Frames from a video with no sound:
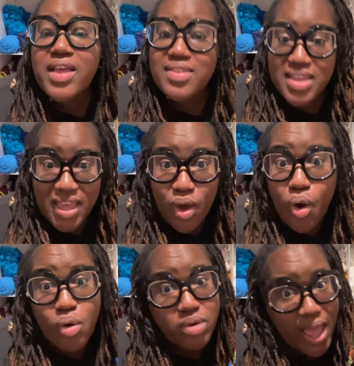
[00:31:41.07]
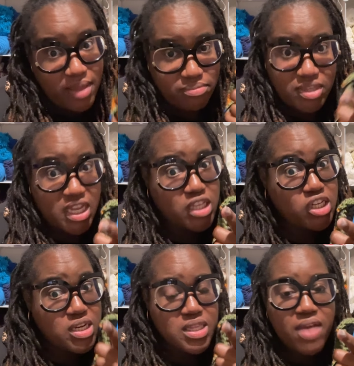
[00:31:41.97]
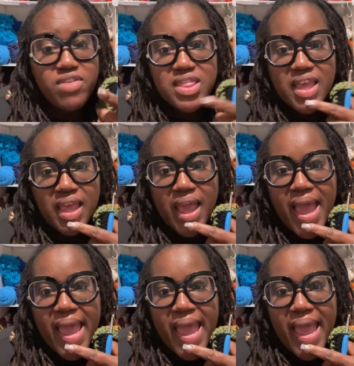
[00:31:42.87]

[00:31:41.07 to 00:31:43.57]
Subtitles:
See, oh, that tension is everything.